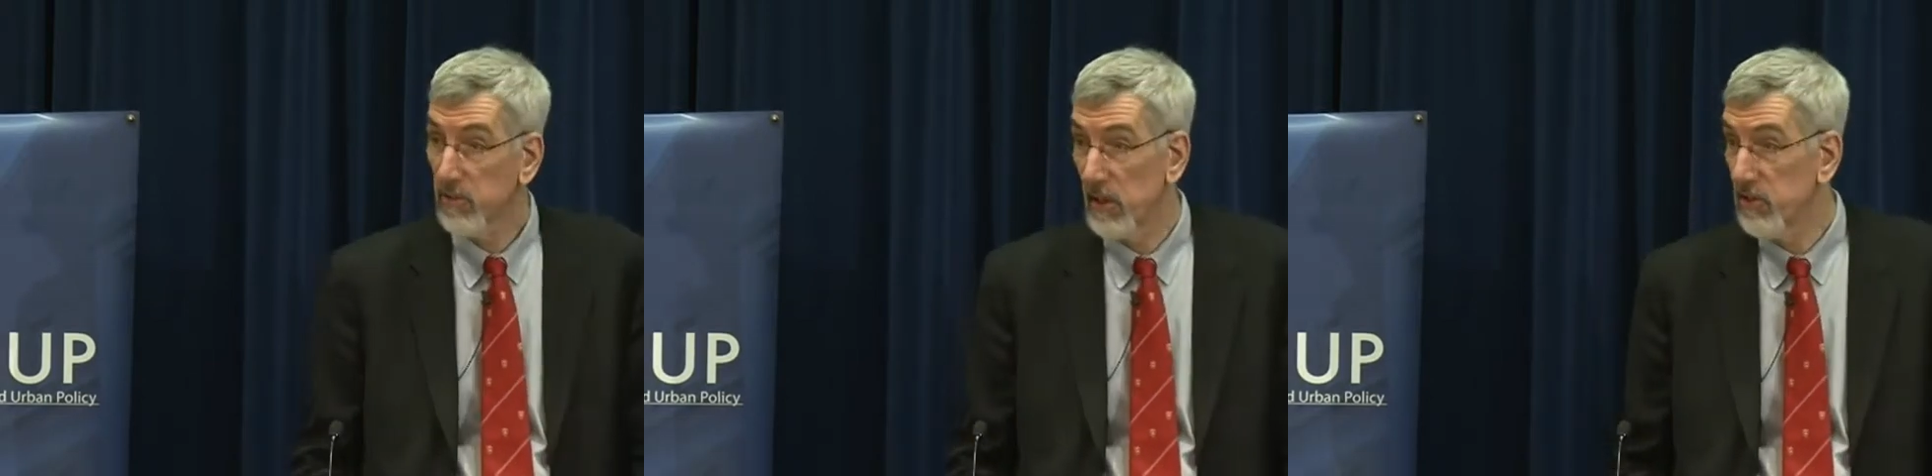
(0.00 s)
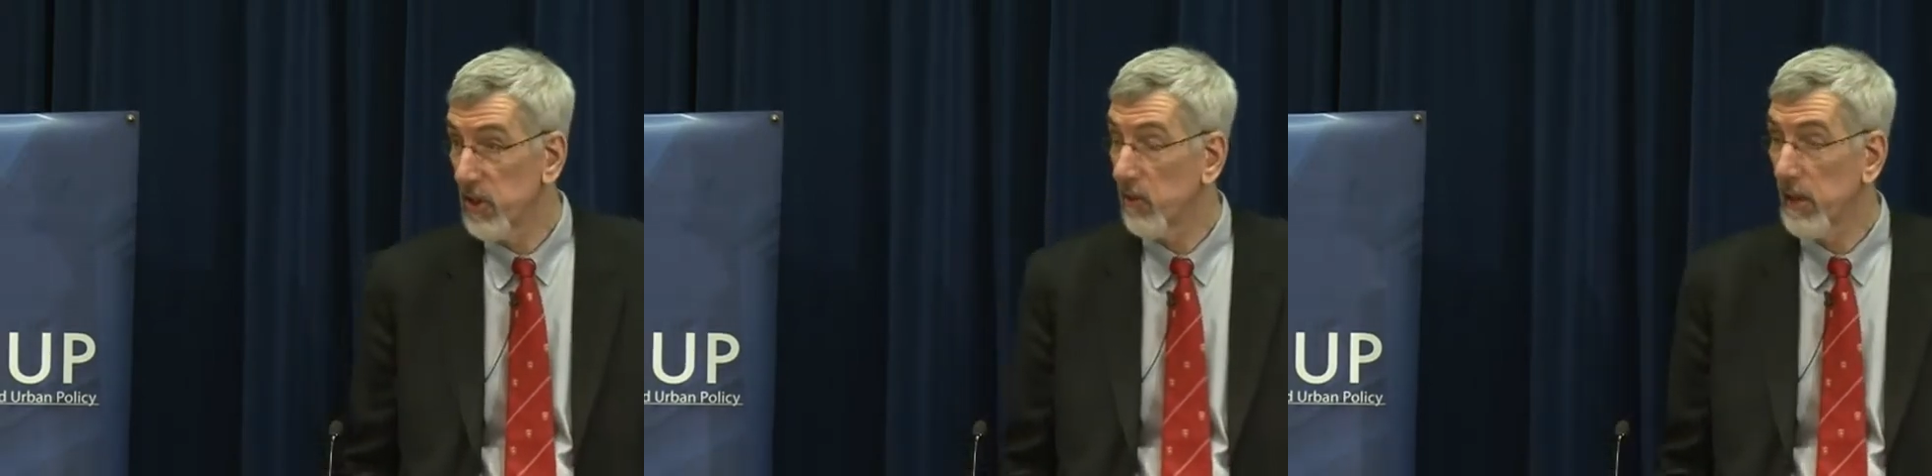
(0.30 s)

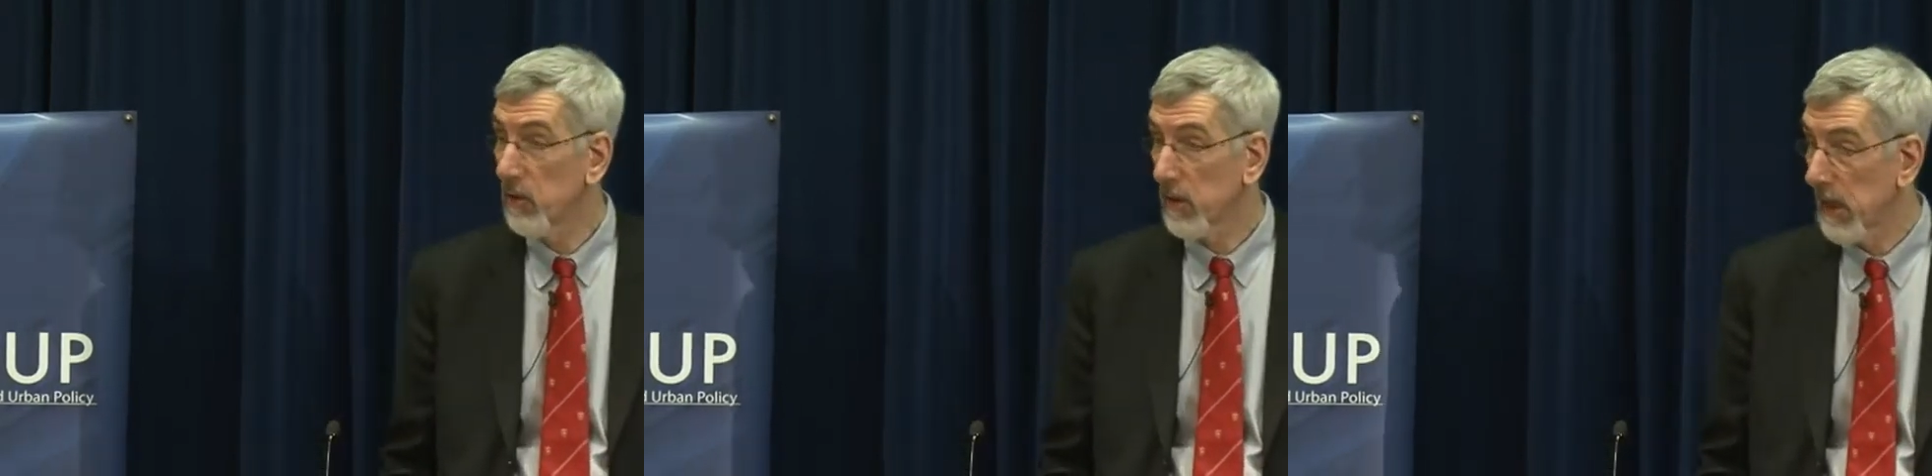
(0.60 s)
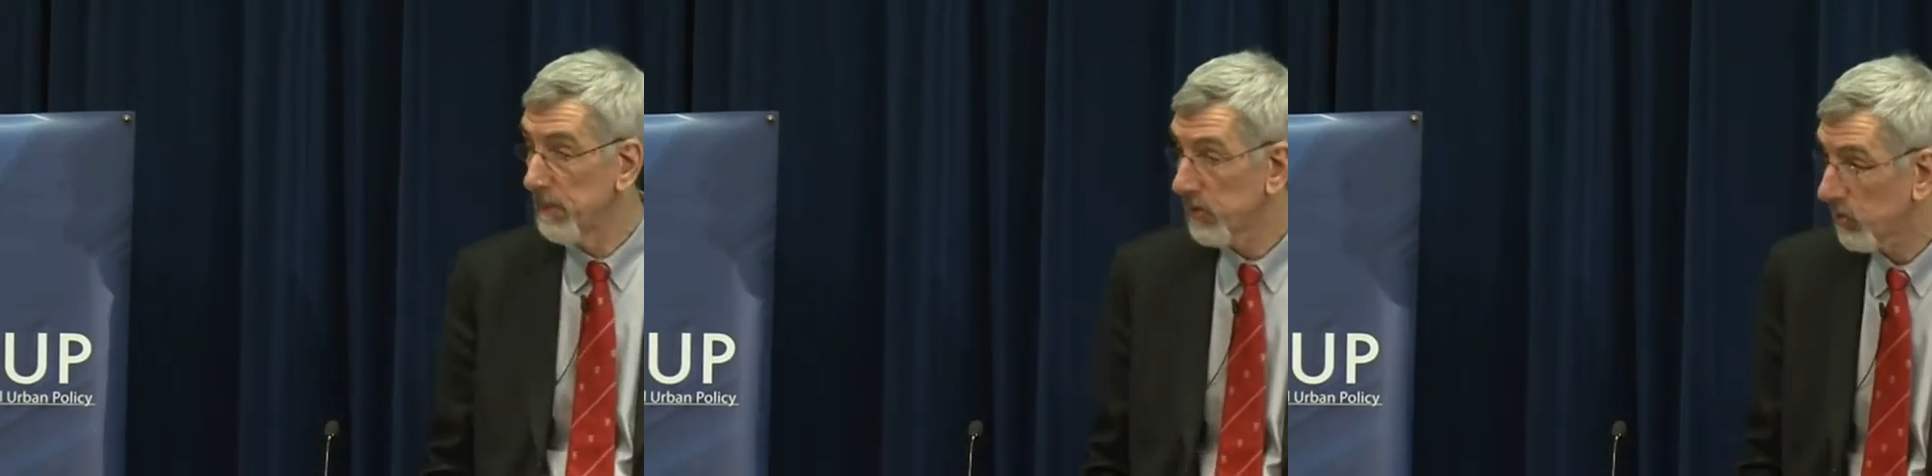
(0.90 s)
engineering or
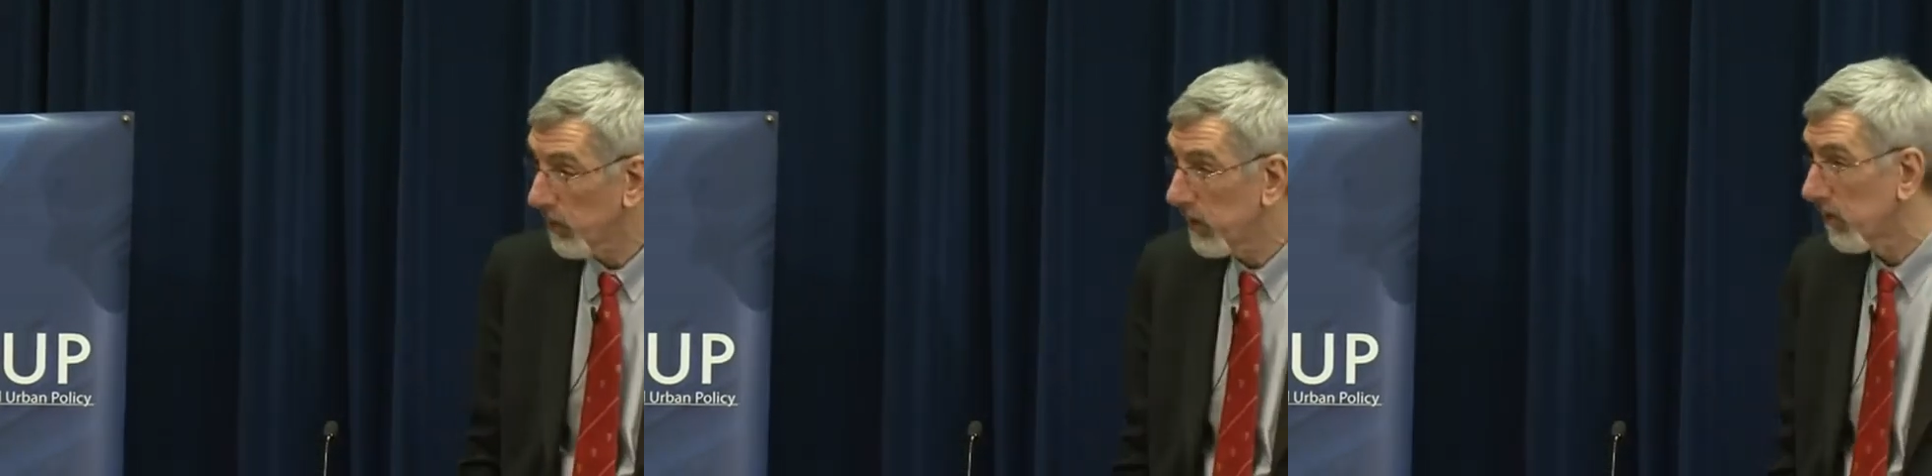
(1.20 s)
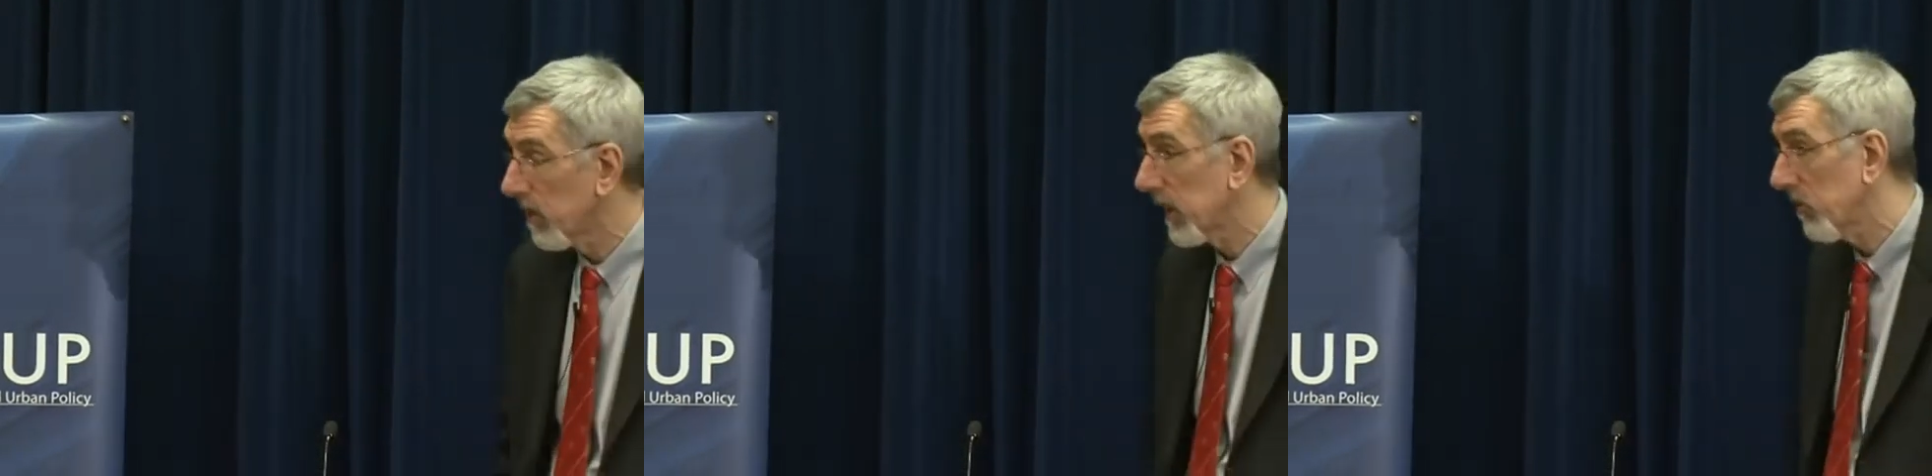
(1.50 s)
chemistry
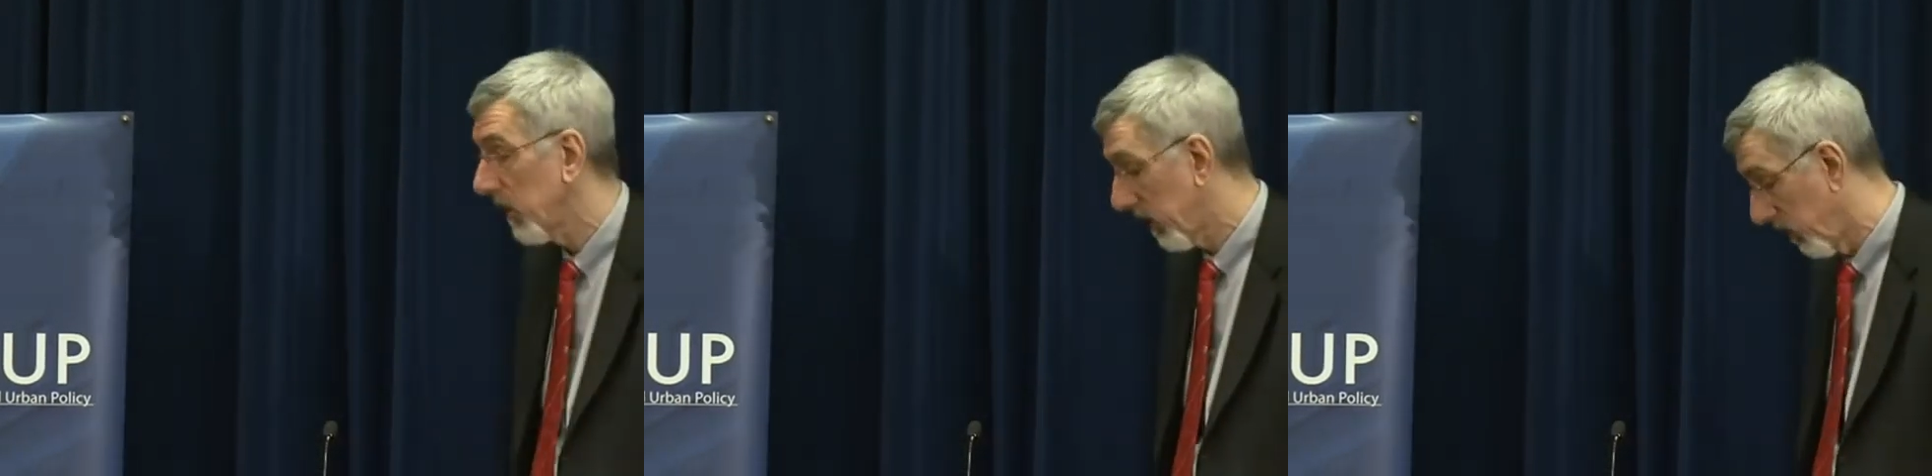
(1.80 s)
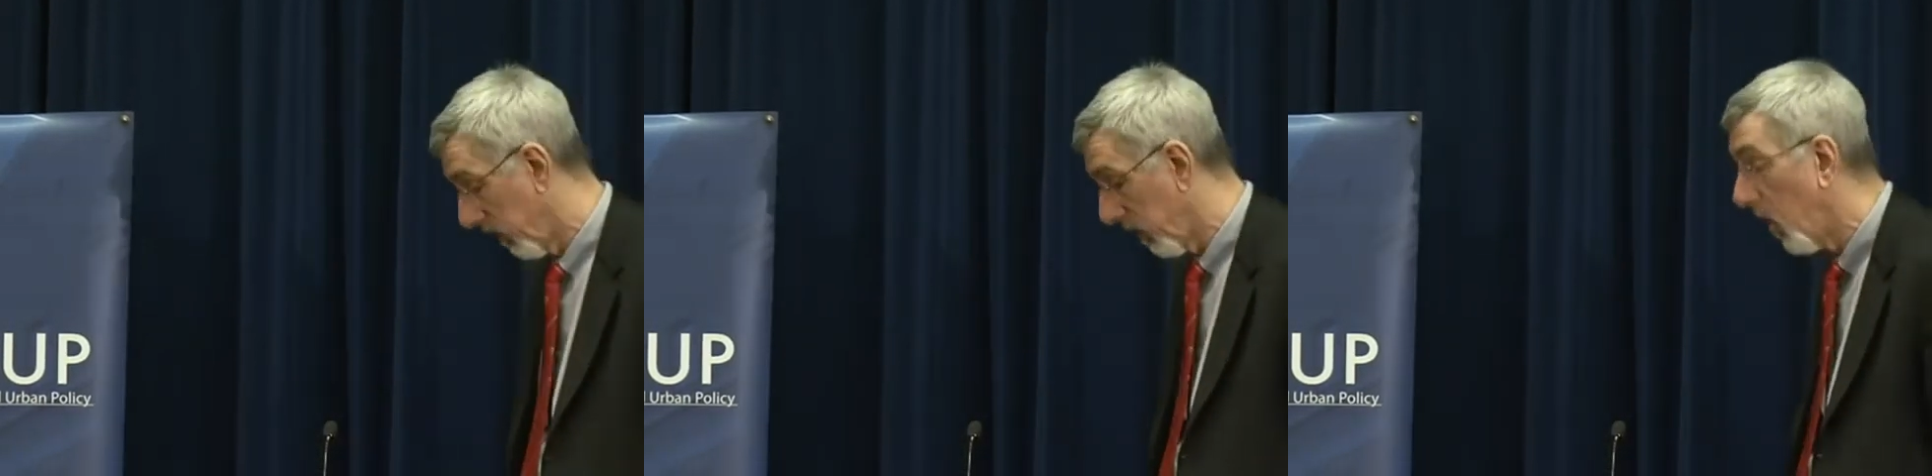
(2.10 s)
or electric
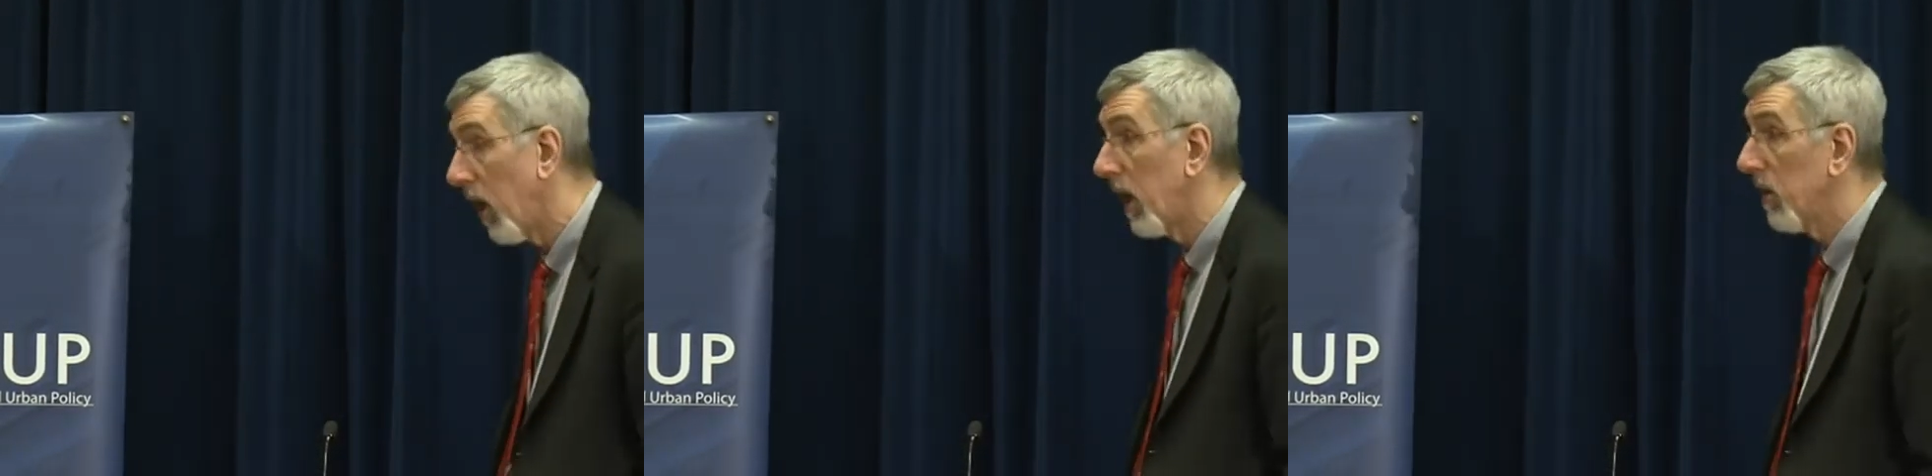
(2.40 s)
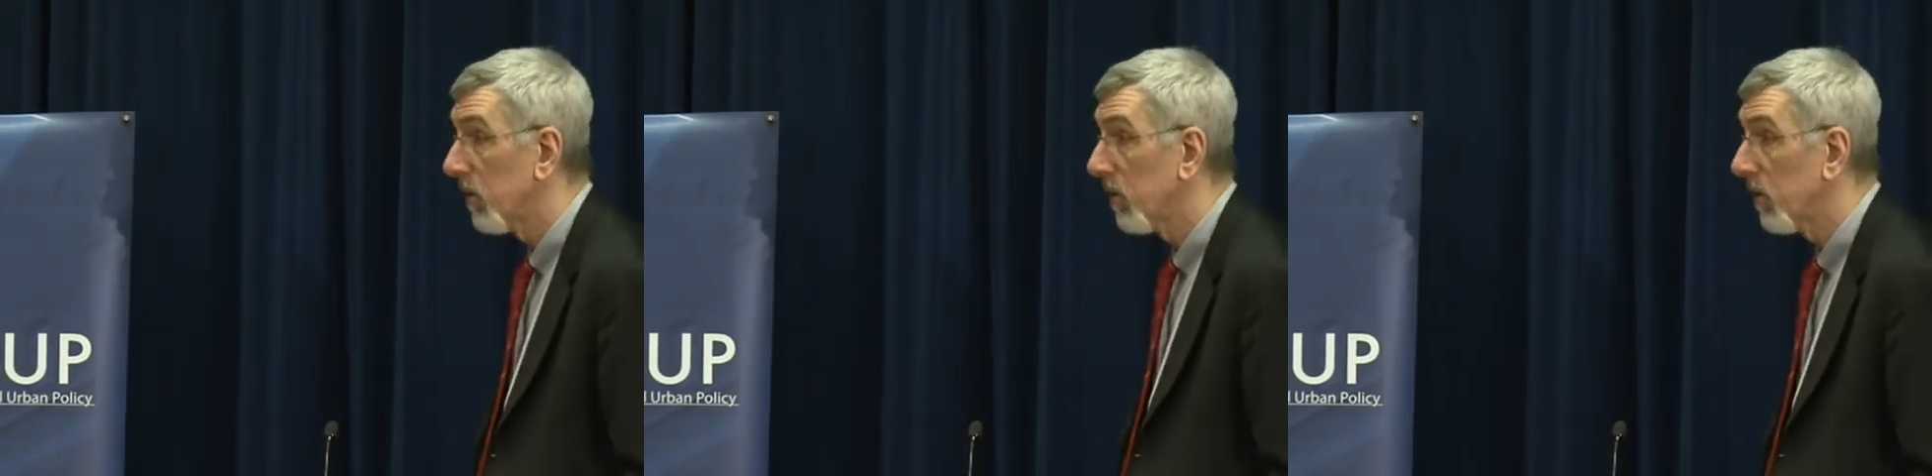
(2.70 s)
or law